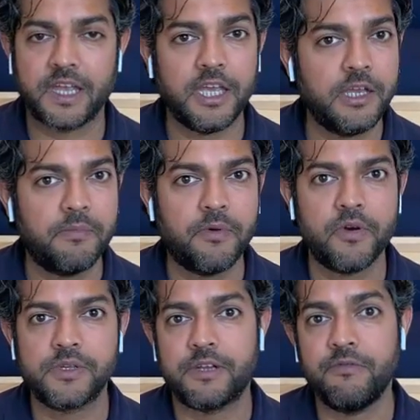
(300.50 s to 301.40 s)
like
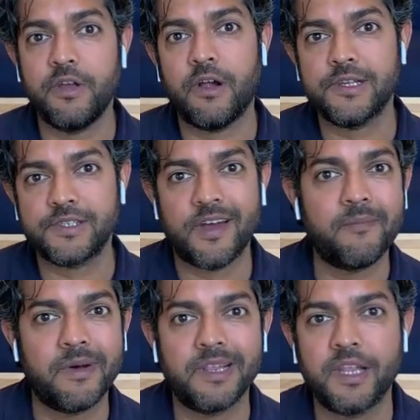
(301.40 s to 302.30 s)
ebooks, and we also
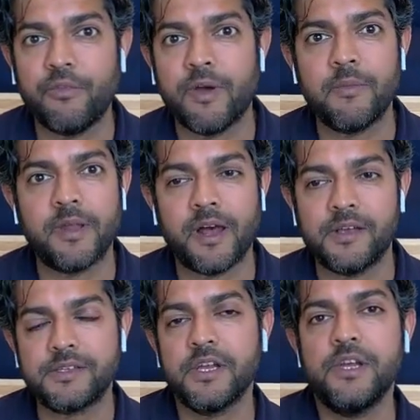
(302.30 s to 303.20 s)
have monthly
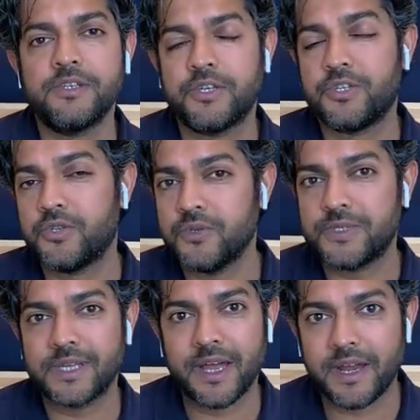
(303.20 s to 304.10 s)
webinars. So
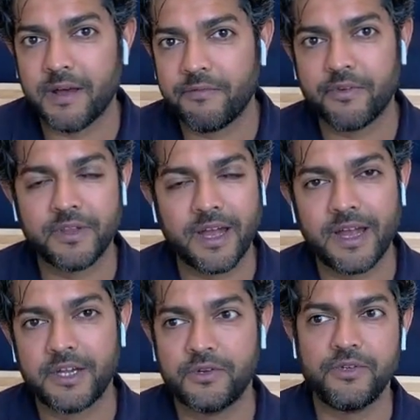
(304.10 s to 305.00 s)
do sign up for
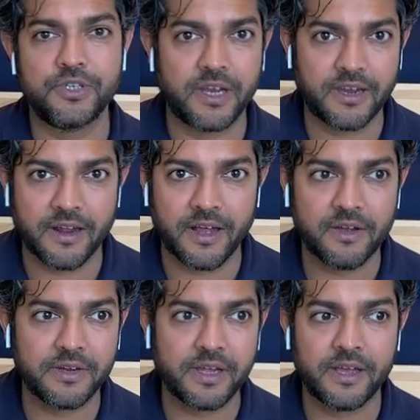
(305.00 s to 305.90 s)
that, do check it
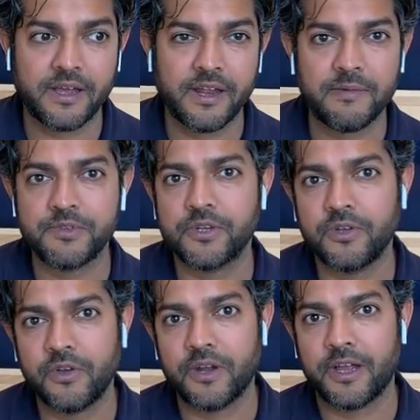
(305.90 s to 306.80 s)
out, and I'm
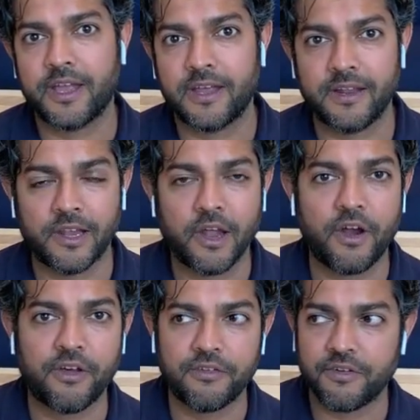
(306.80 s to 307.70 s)
sure you're going to gain a
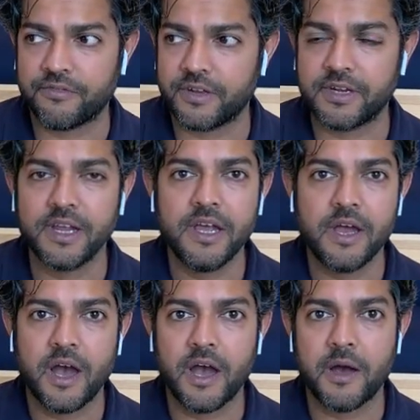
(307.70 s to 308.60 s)
lot out of it.
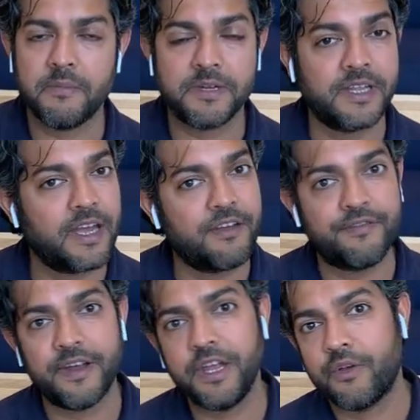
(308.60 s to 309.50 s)
But yeah,
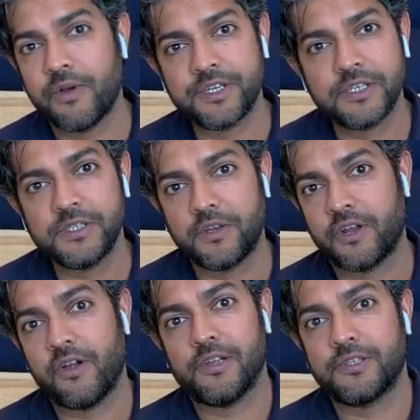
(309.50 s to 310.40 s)
if any questions,
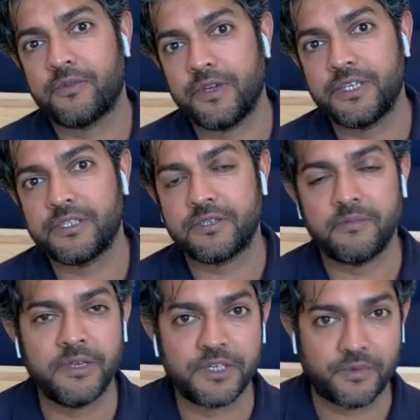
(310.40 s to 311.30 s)
you can also reach
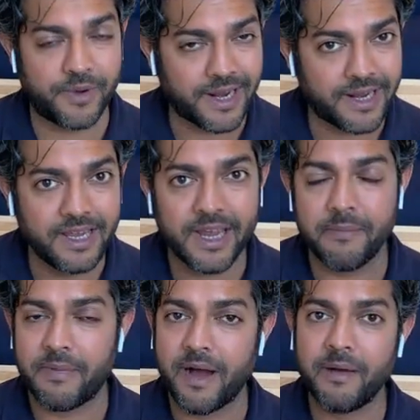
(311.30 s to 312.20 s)
to me directly
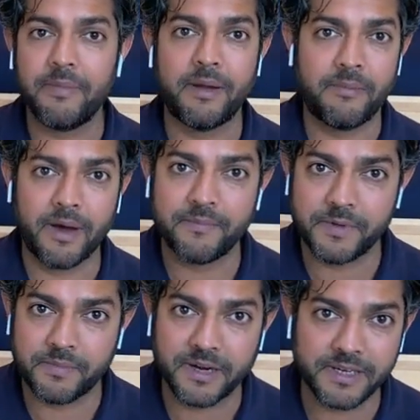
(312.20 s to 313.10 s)
at
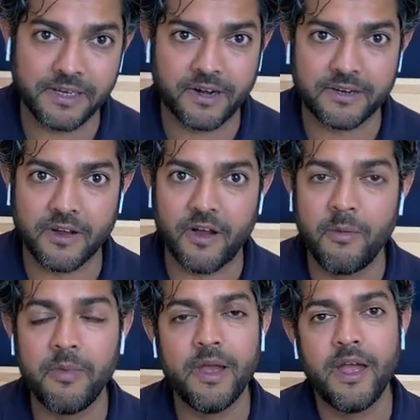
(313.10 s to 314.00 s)

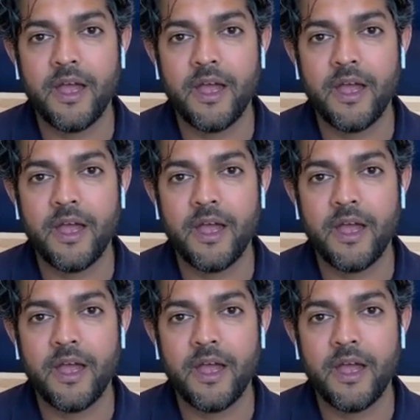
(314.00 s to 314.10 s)
bob@BobTripathi.com.